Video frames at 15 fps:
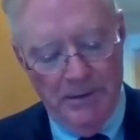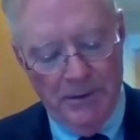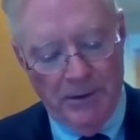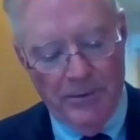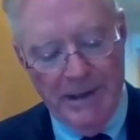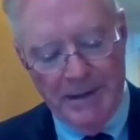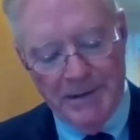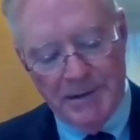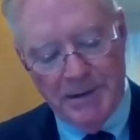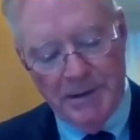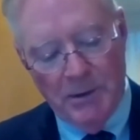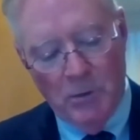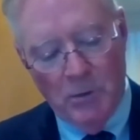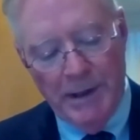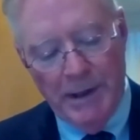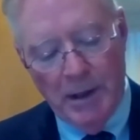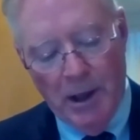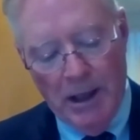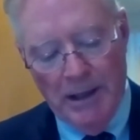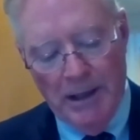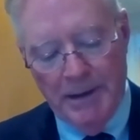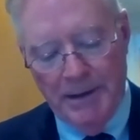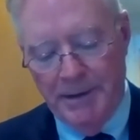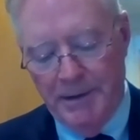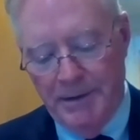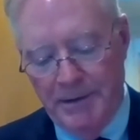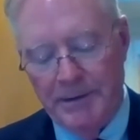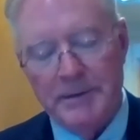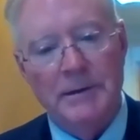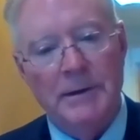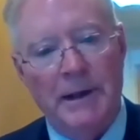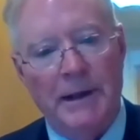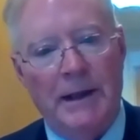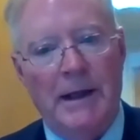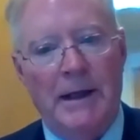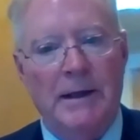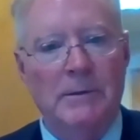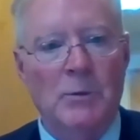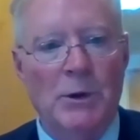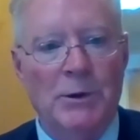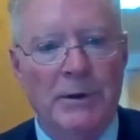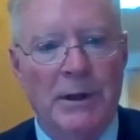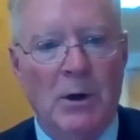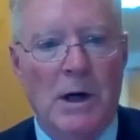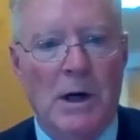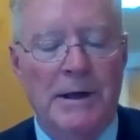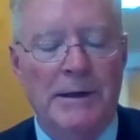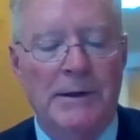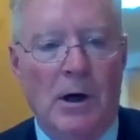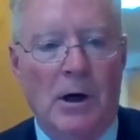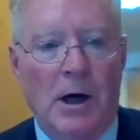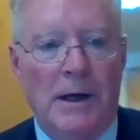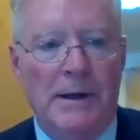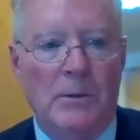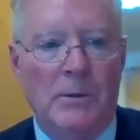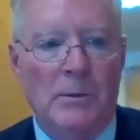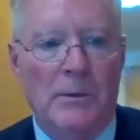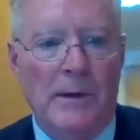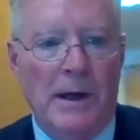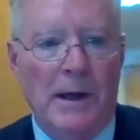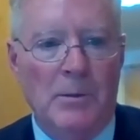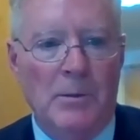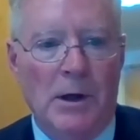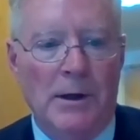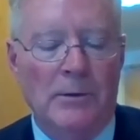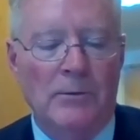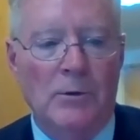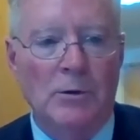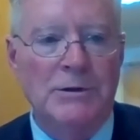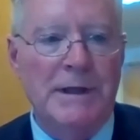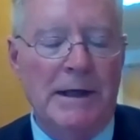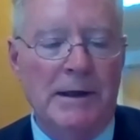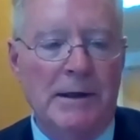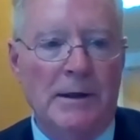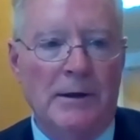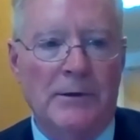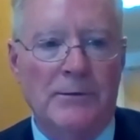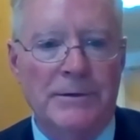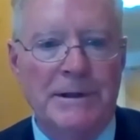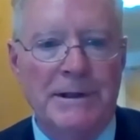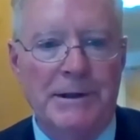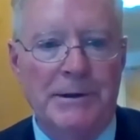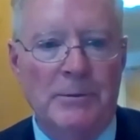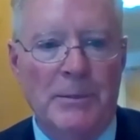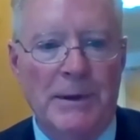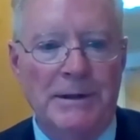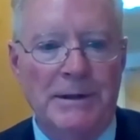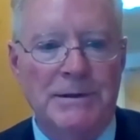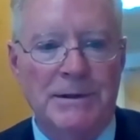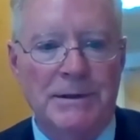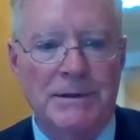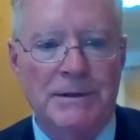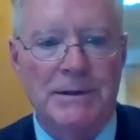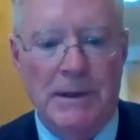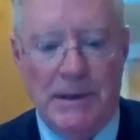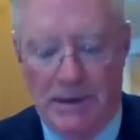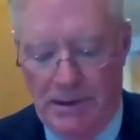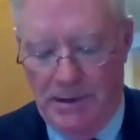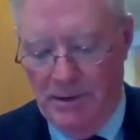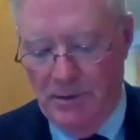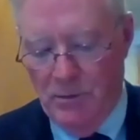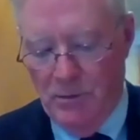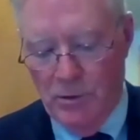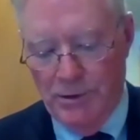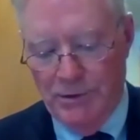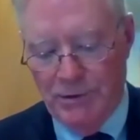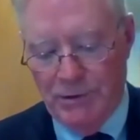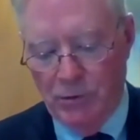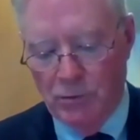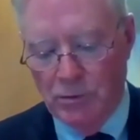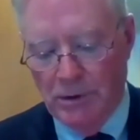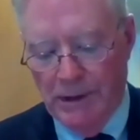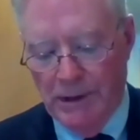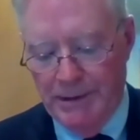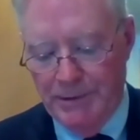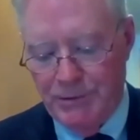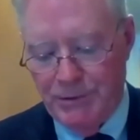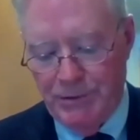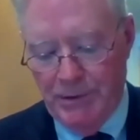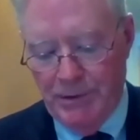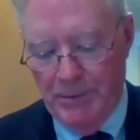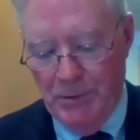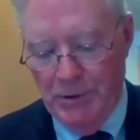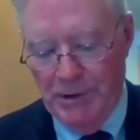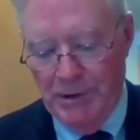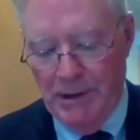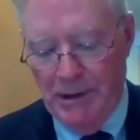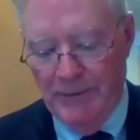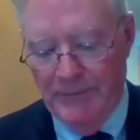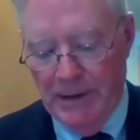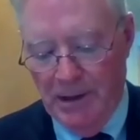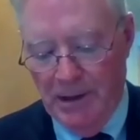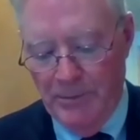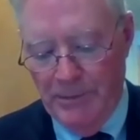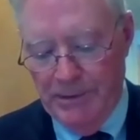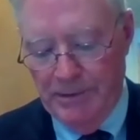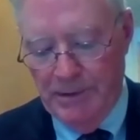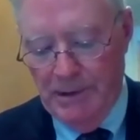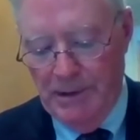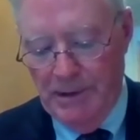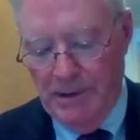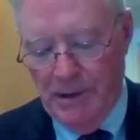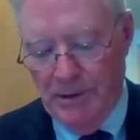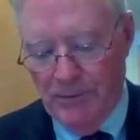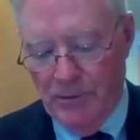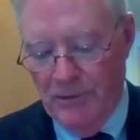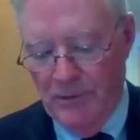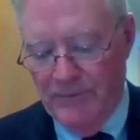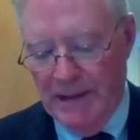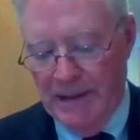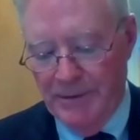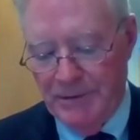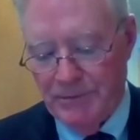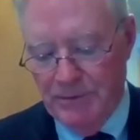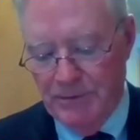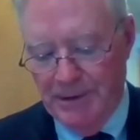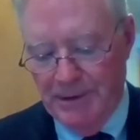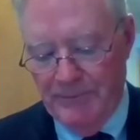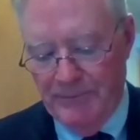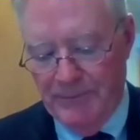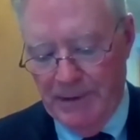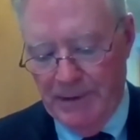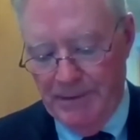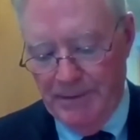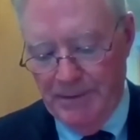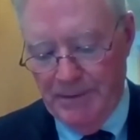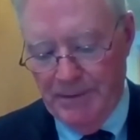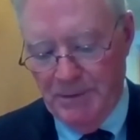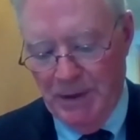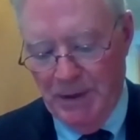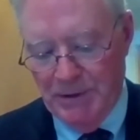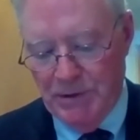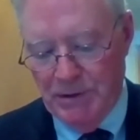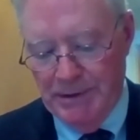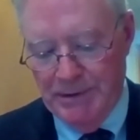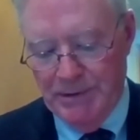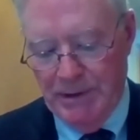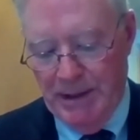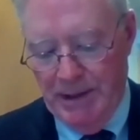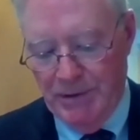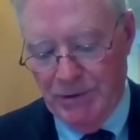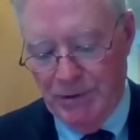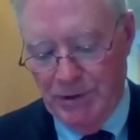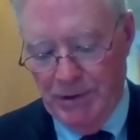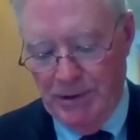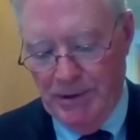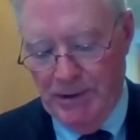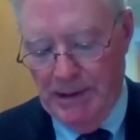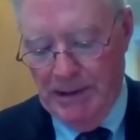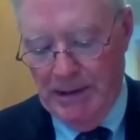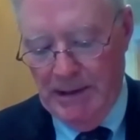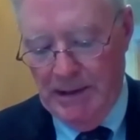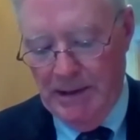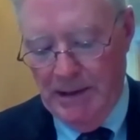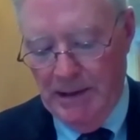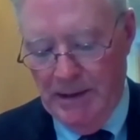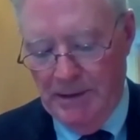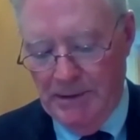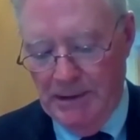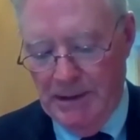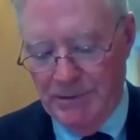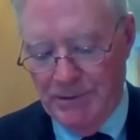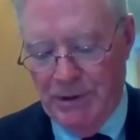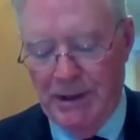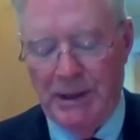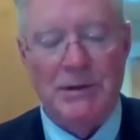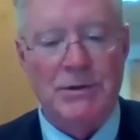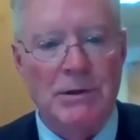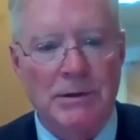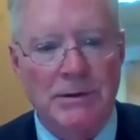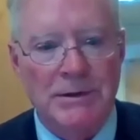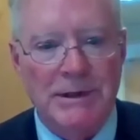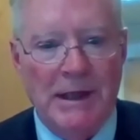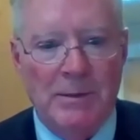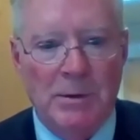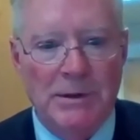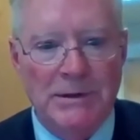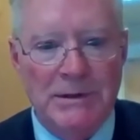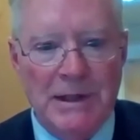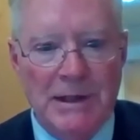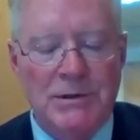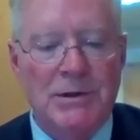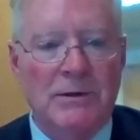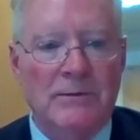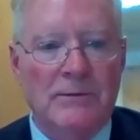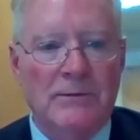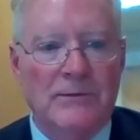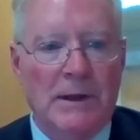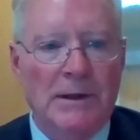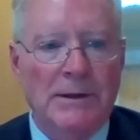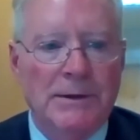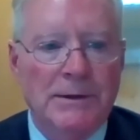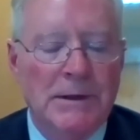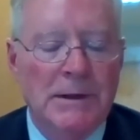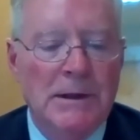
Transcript: The grants that we audited, and again, we're required to audit them on a rotating 3-year basis, were school lunch, community development, coronavirus relief fund, special education, and the educational stabilization fund.